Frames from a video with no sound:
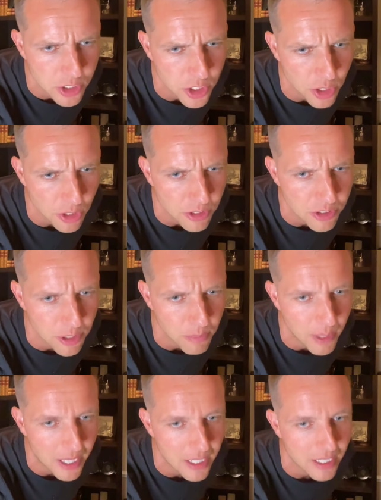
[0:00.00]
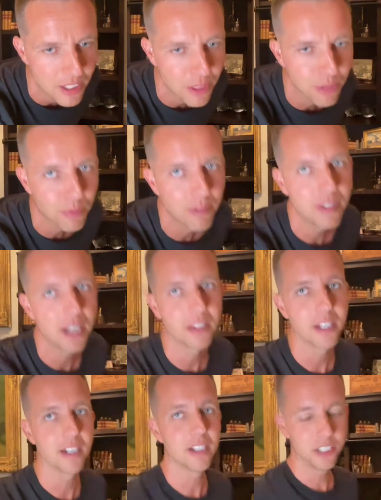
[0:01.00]
Chillers still might thrift
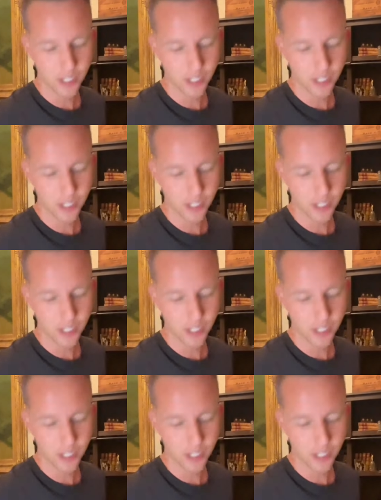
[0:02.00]
out there.